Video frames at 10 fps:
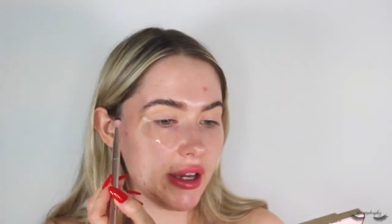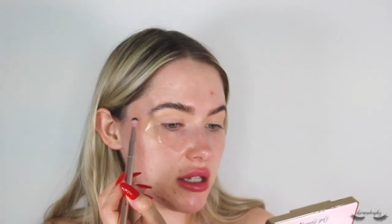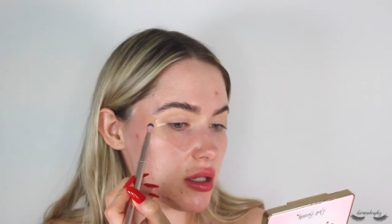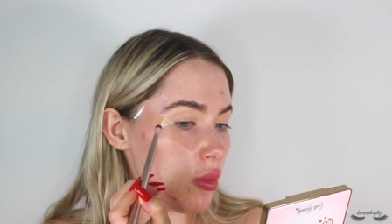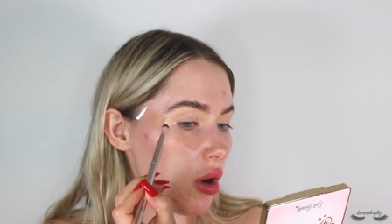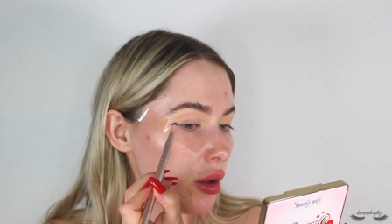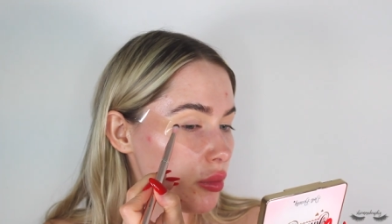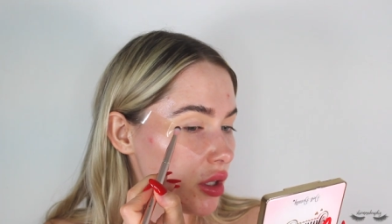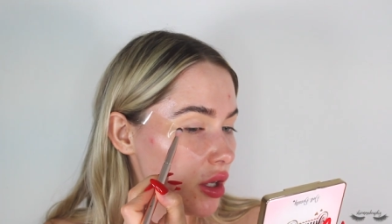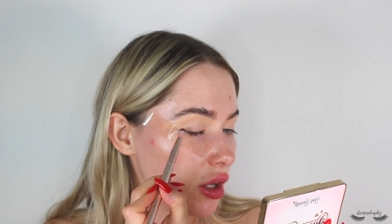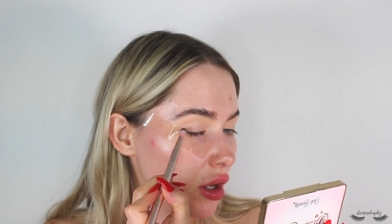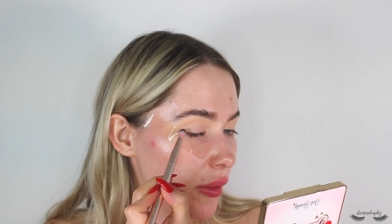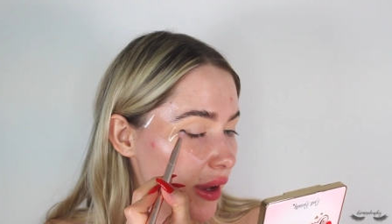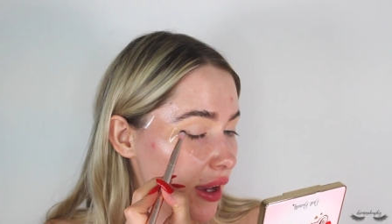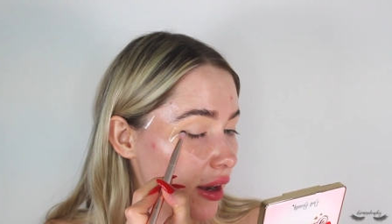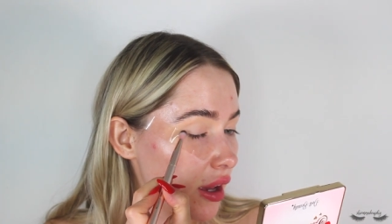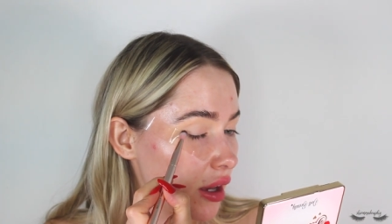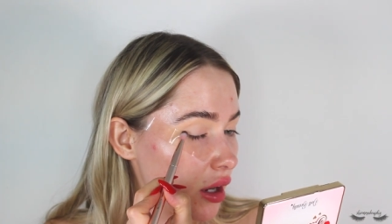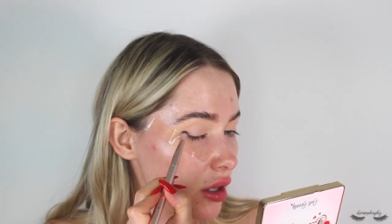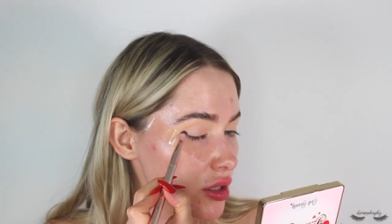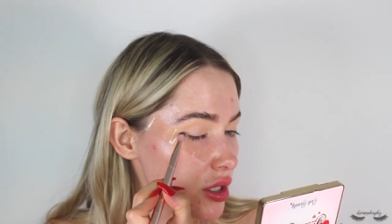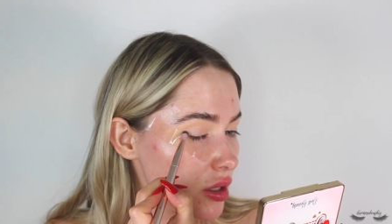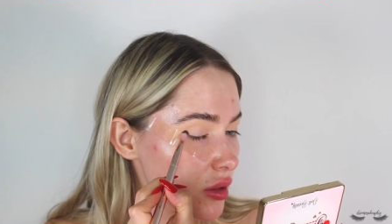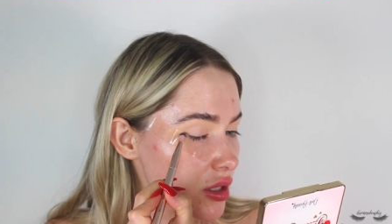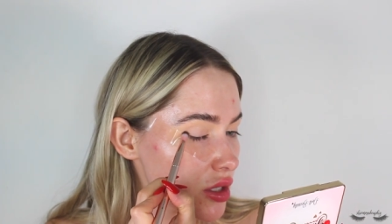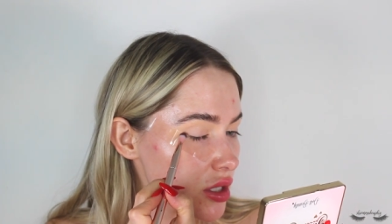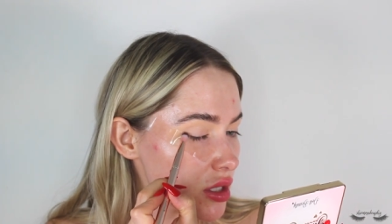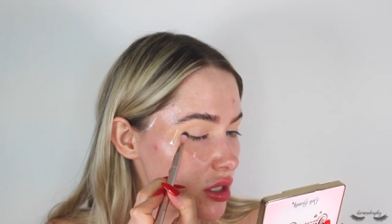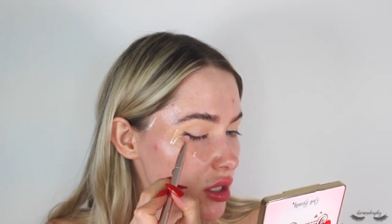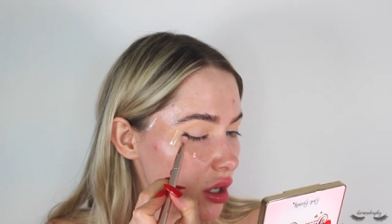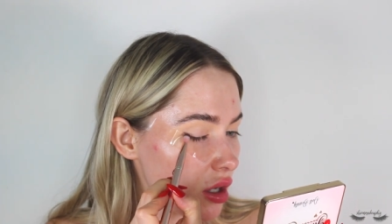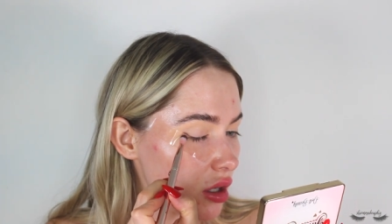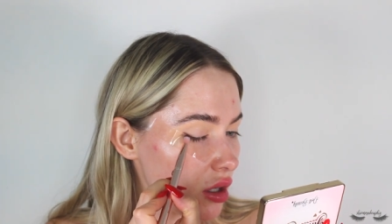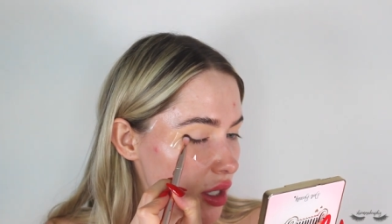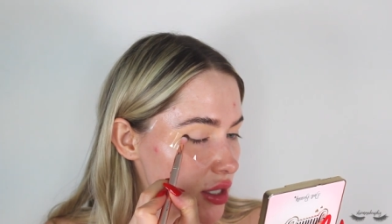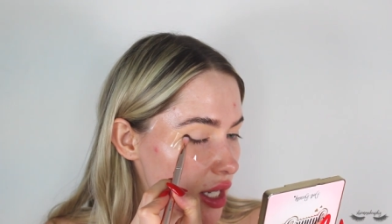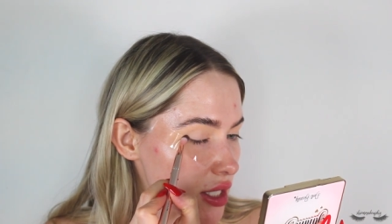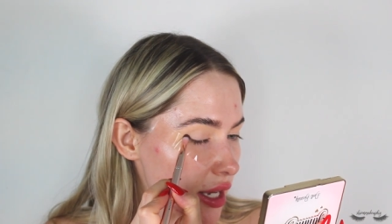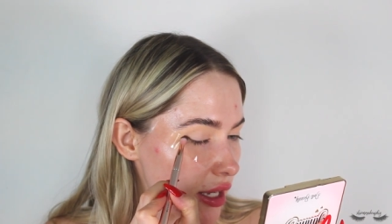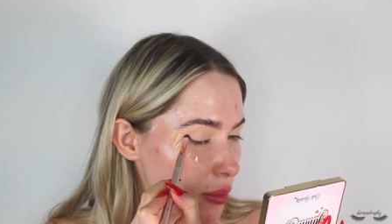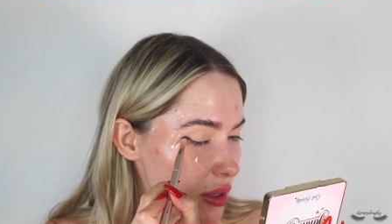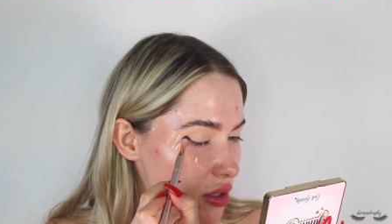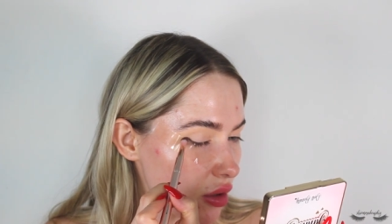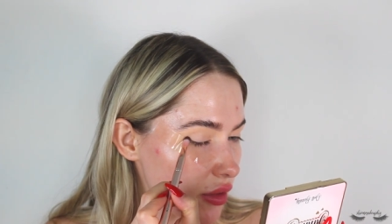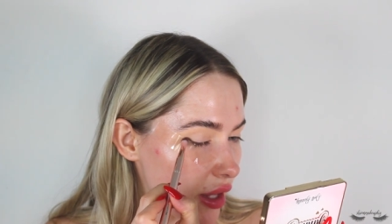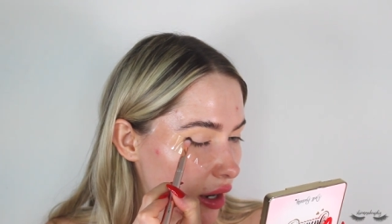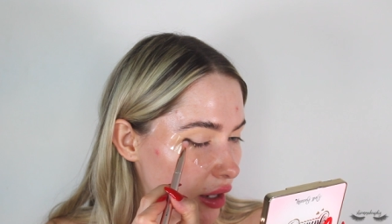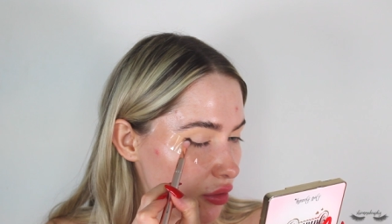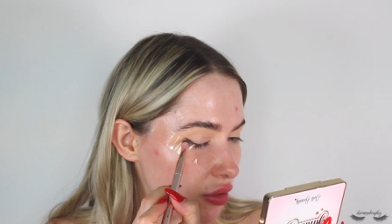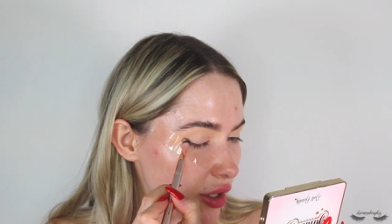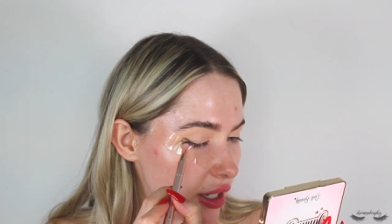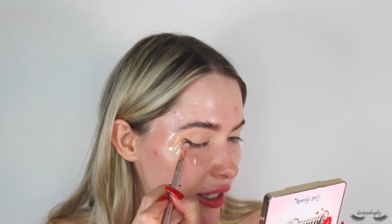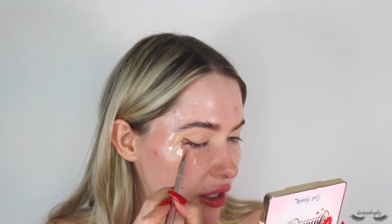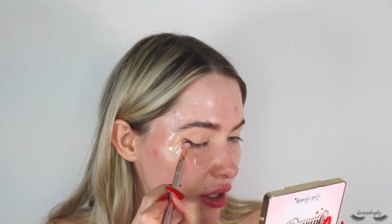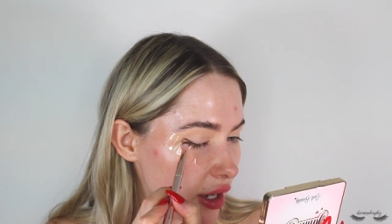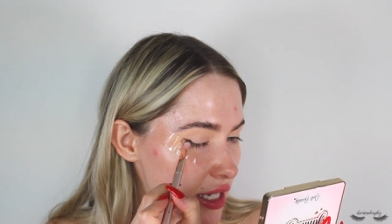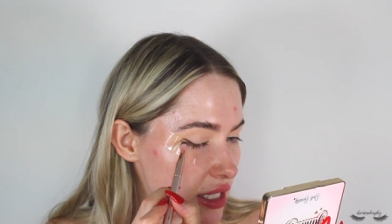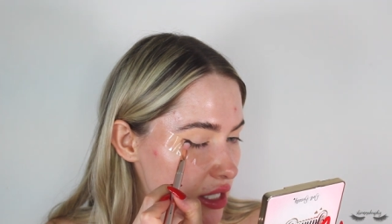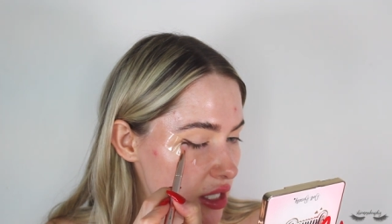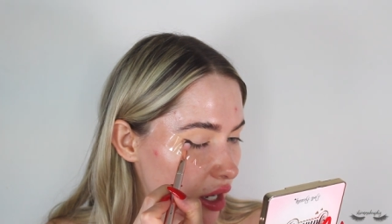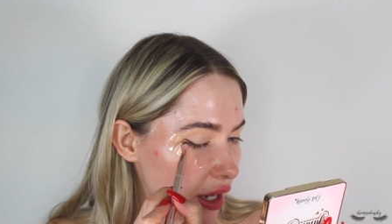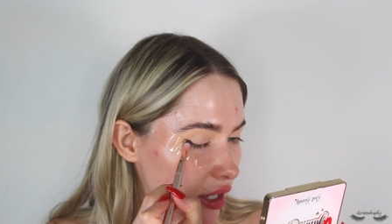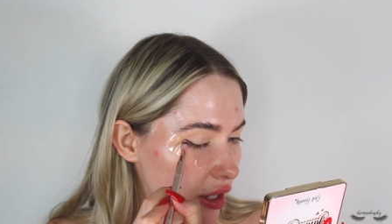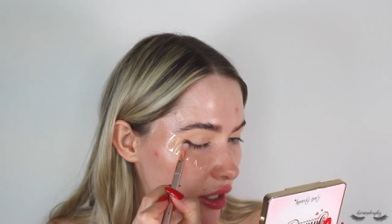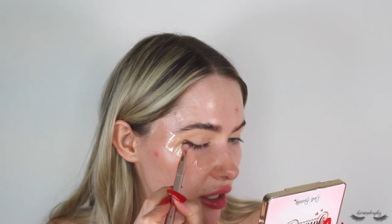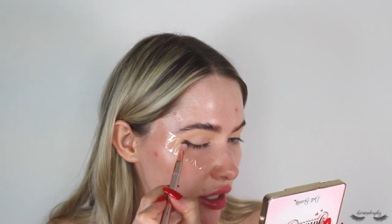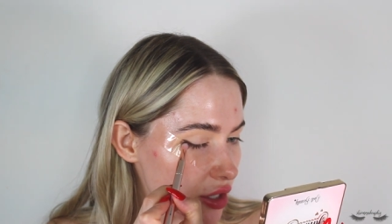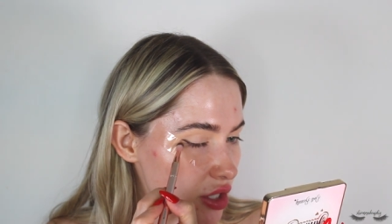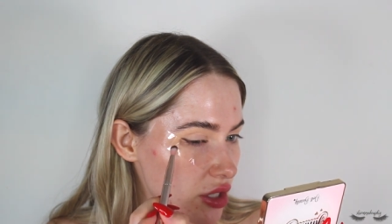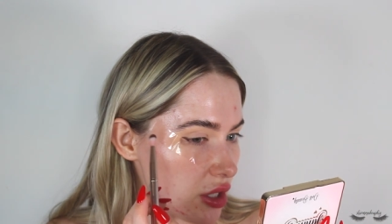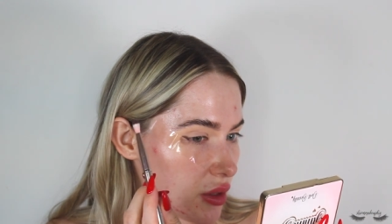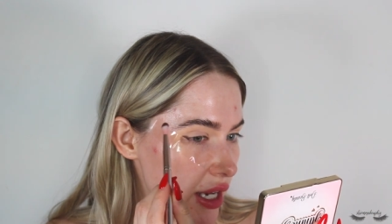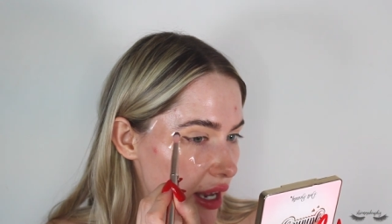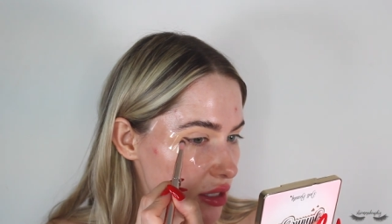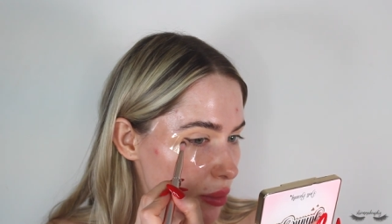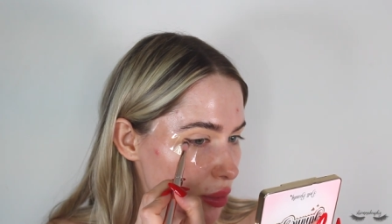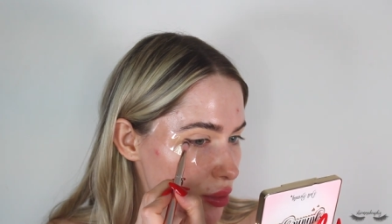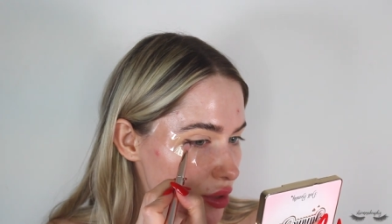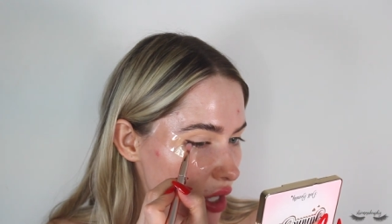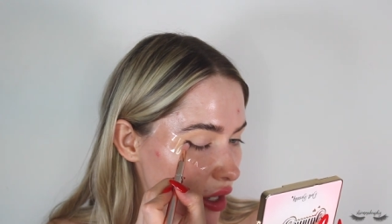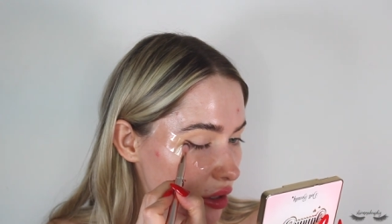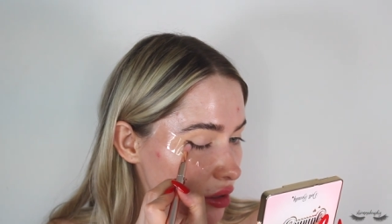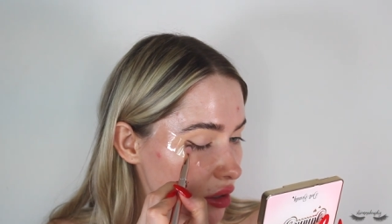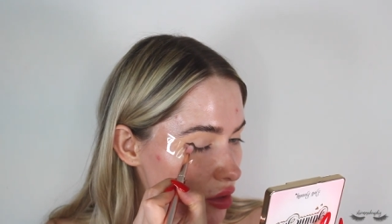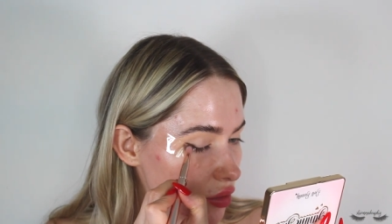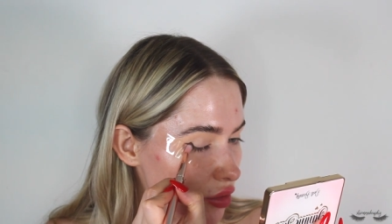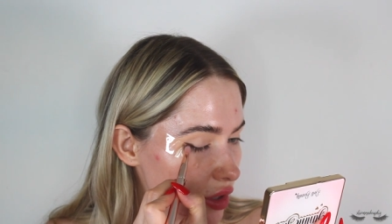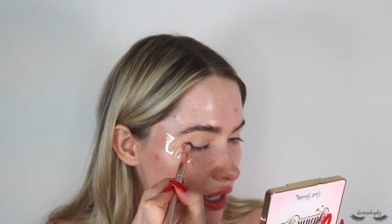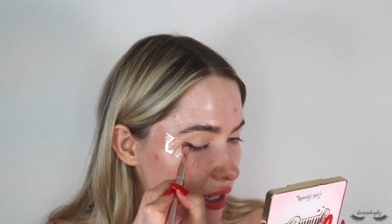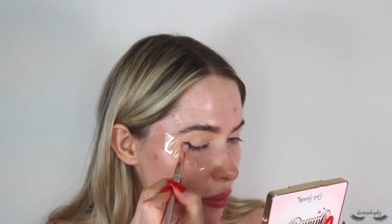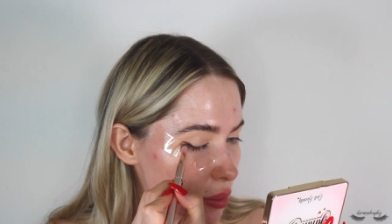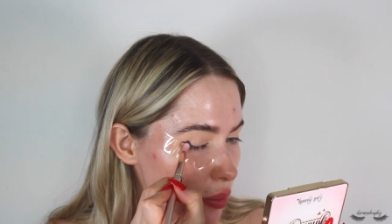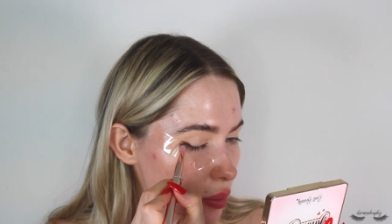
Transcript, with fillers: Okay, so what I'm gonna go ahead and do is just start, because that tape is on there like really nice and tight, I can literally just use it as a border to really